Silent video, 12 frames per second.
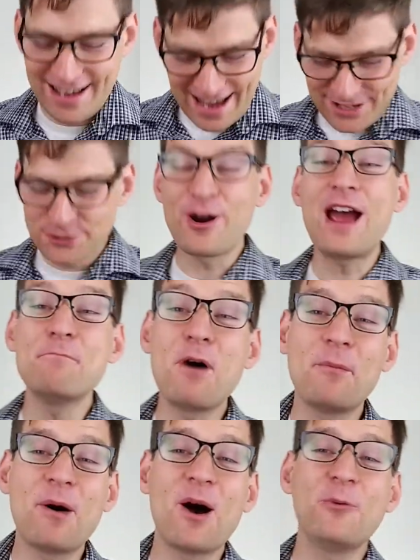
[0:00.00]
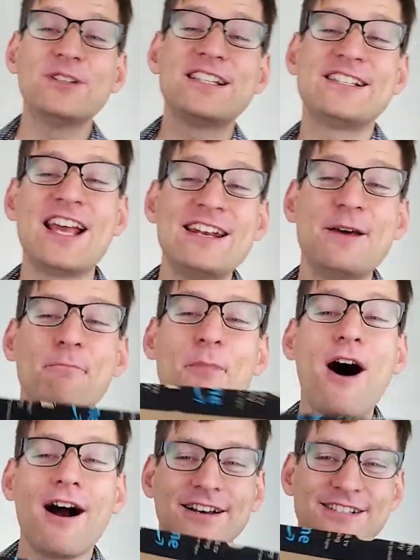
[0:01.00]
And grandmama would send a
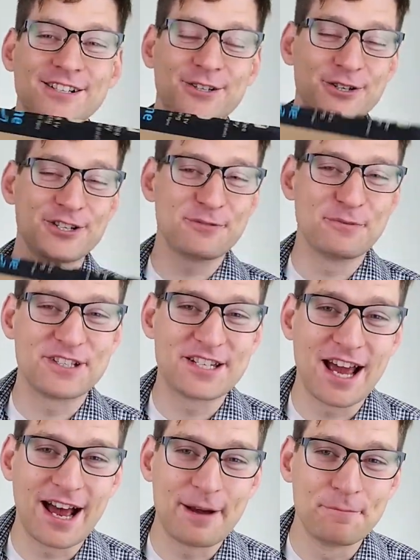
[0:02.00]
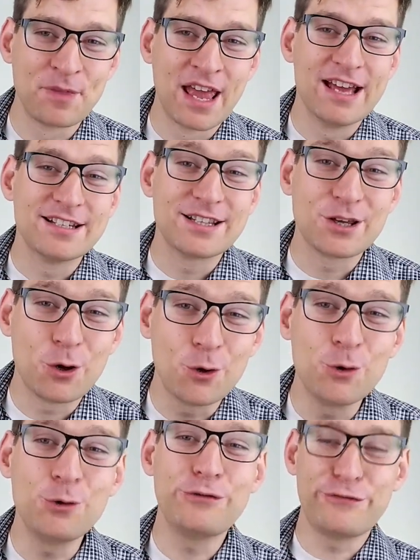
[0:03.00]
box at Christmas time to the
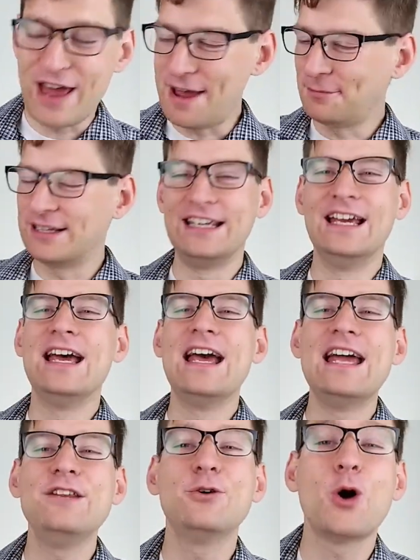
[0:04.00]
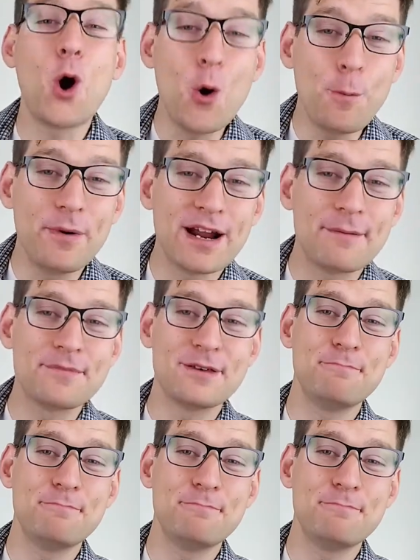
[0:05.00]
whole family. And you'd open up the